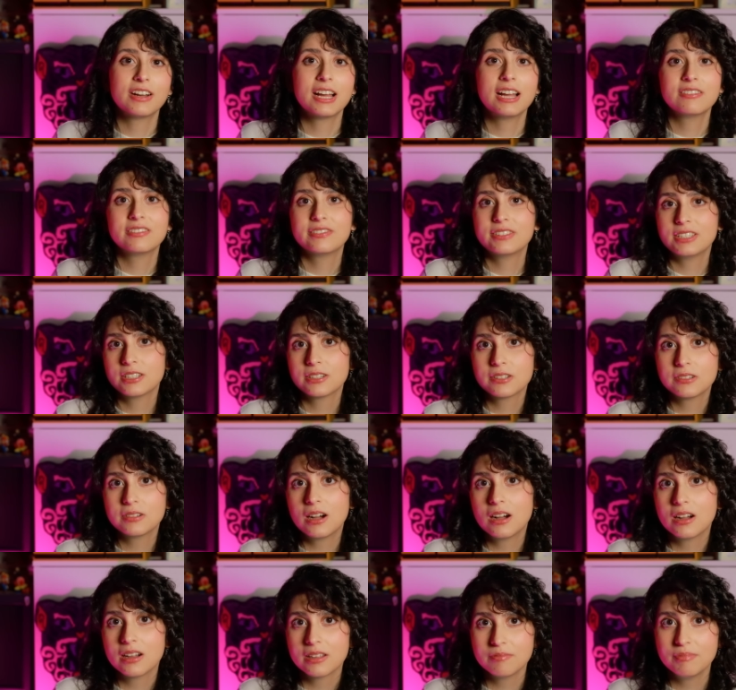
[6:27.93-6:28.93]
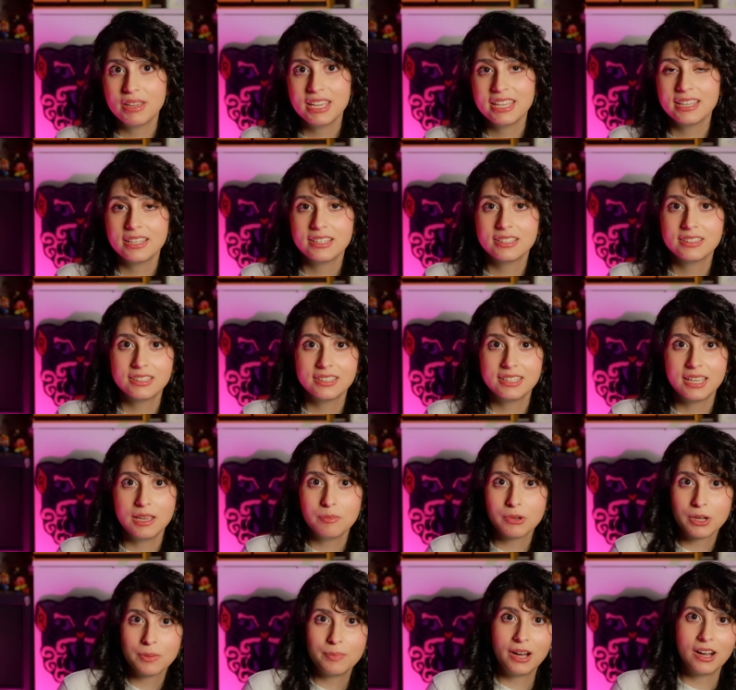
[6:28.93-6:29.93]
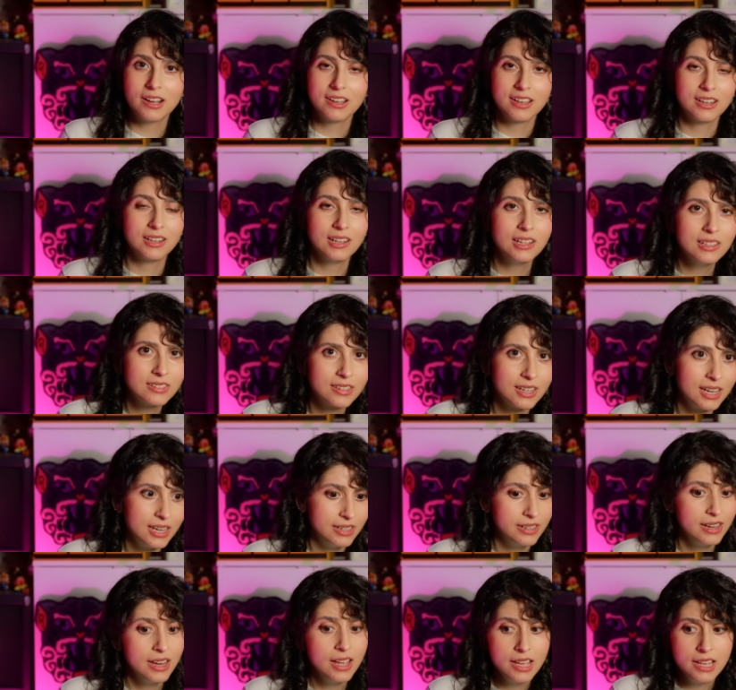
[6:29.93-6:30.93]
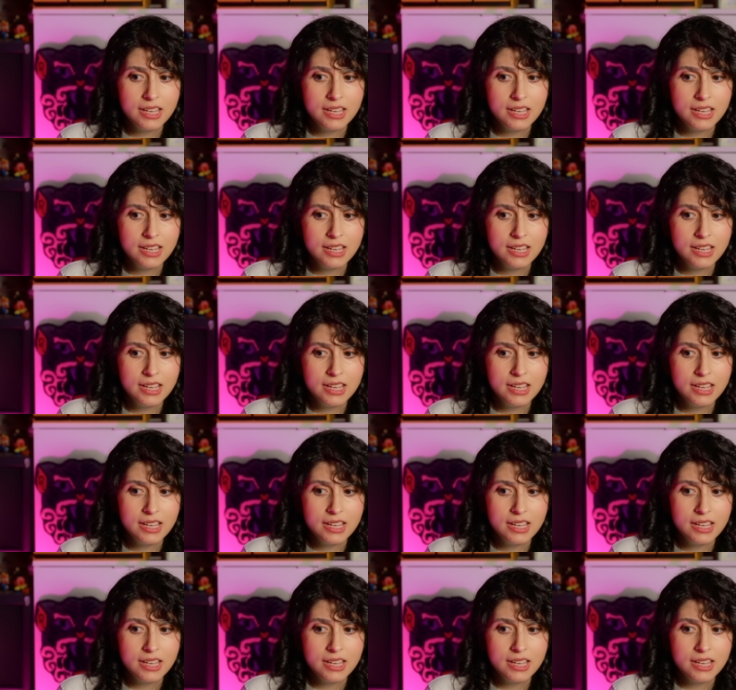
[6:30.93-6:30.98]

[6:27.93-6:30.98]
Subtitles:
I have a video on making the Game Boy Pocket Color, and